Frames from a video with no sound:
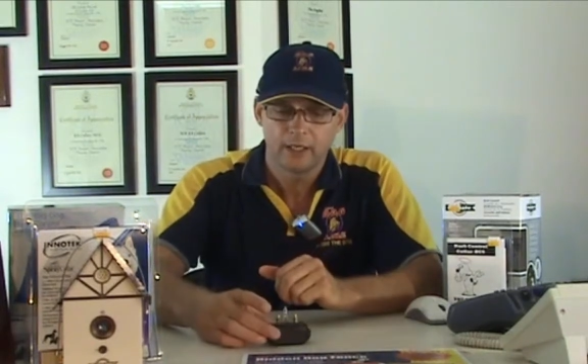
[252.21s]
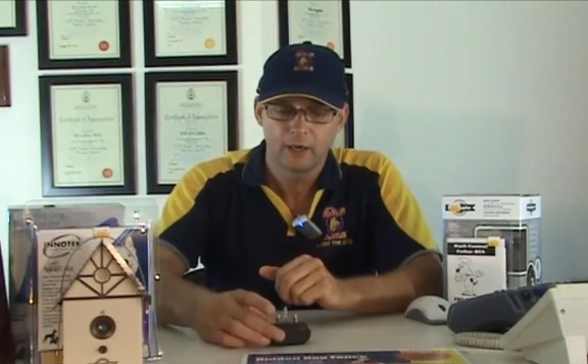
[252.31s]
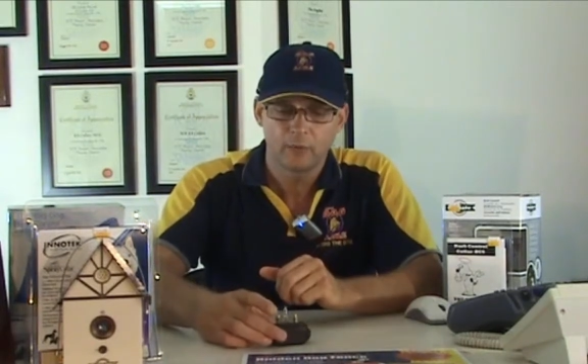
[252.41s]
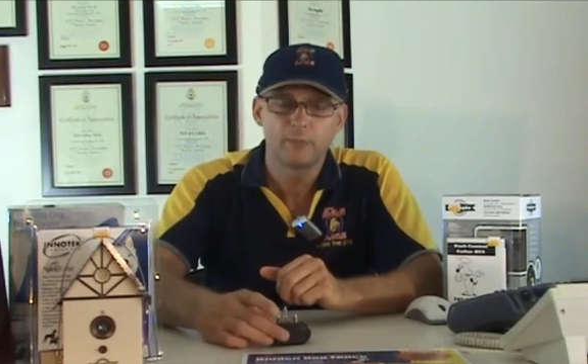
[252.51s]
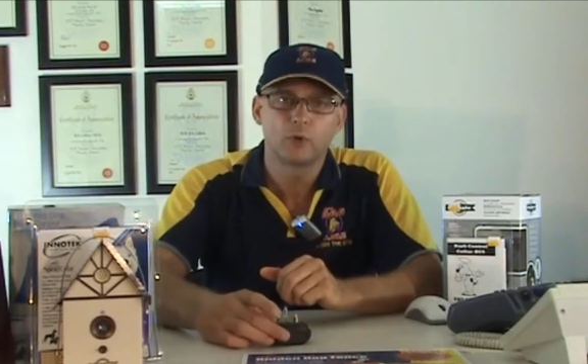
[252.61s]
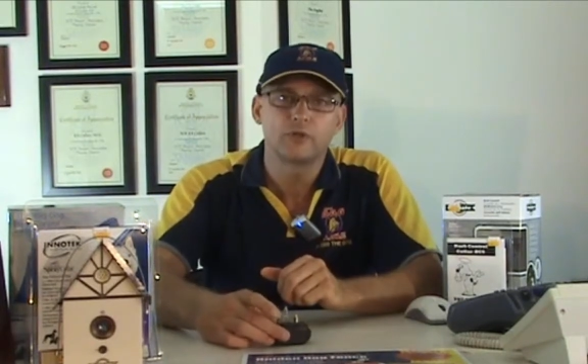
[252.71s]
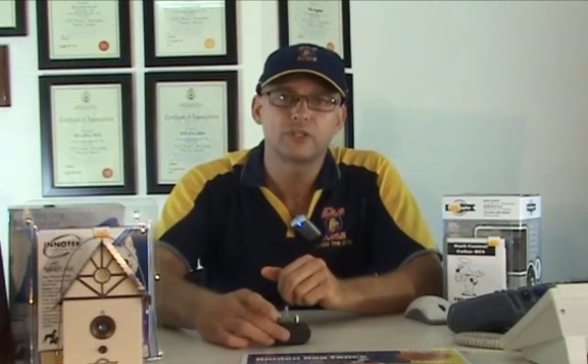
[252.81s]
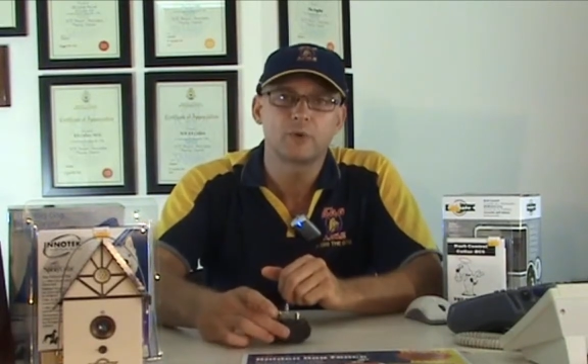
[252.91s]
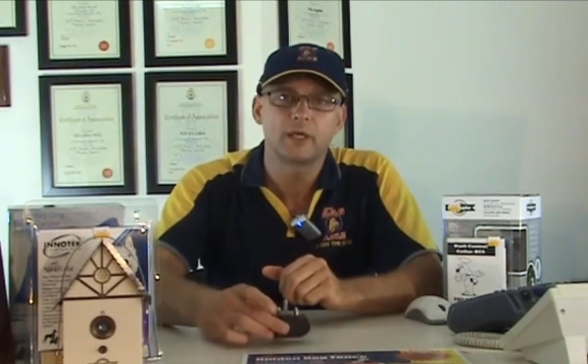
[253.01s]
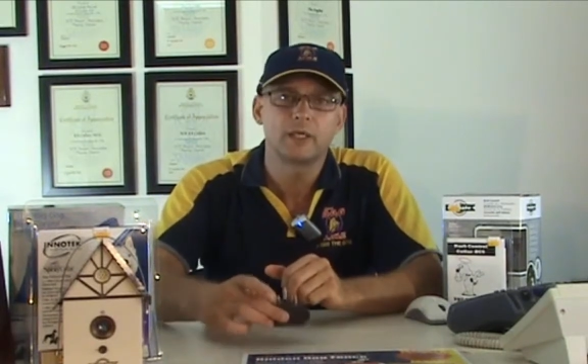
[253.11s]
Now, we brought
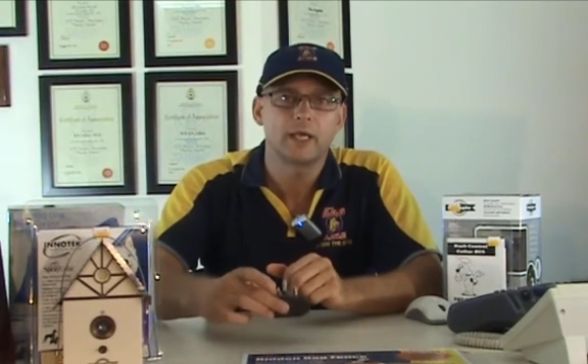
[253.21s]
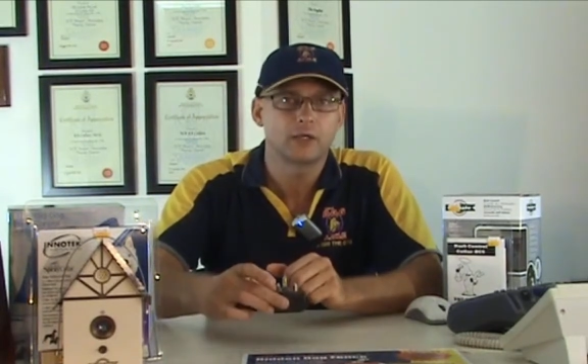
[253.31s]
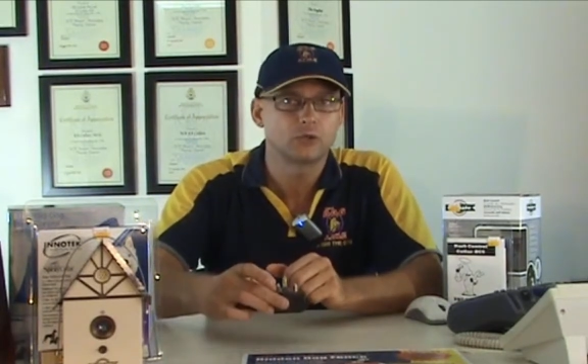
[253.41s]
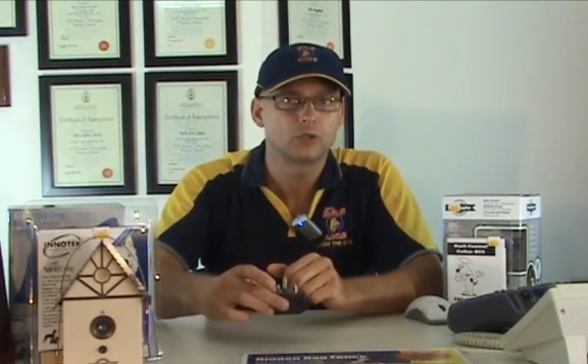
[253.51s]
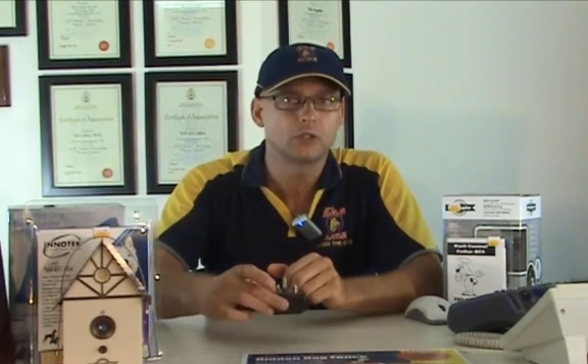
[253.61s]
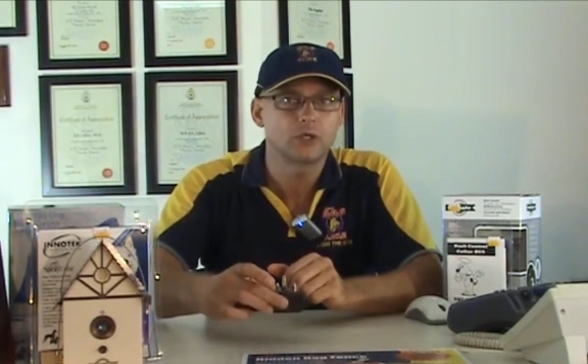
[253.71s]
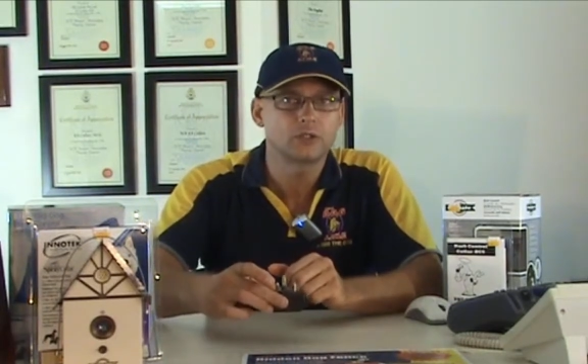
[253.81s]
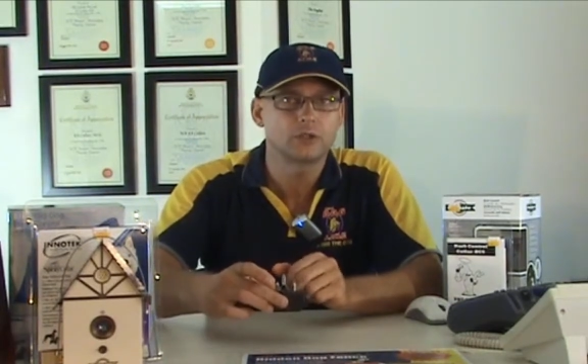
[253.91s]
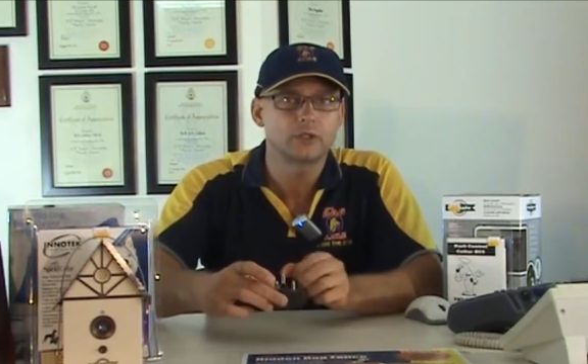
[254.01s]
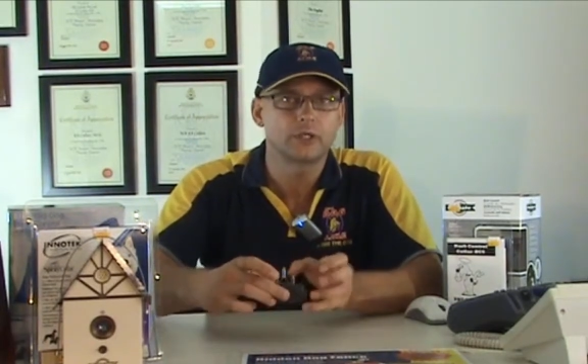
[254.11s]
this one in, had a good
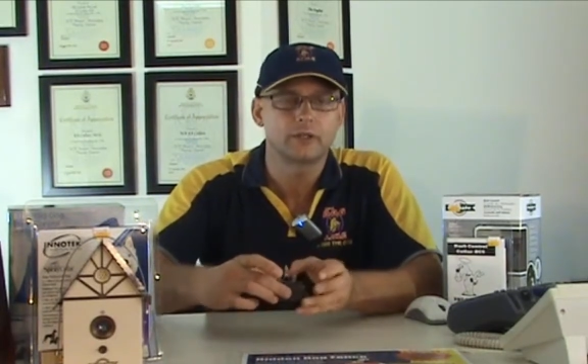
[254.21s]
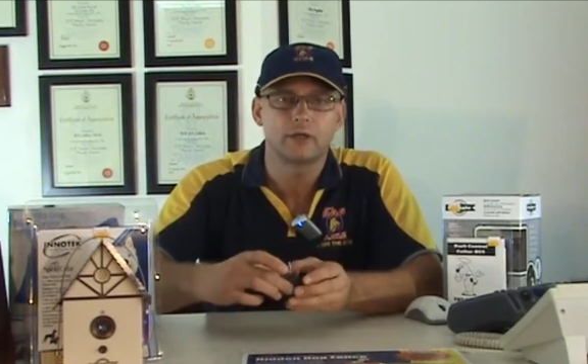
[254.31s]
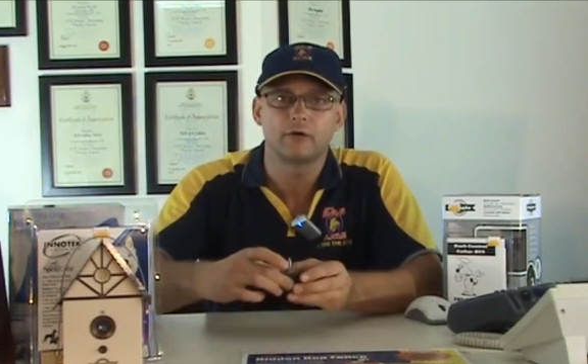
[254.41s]
close look at it.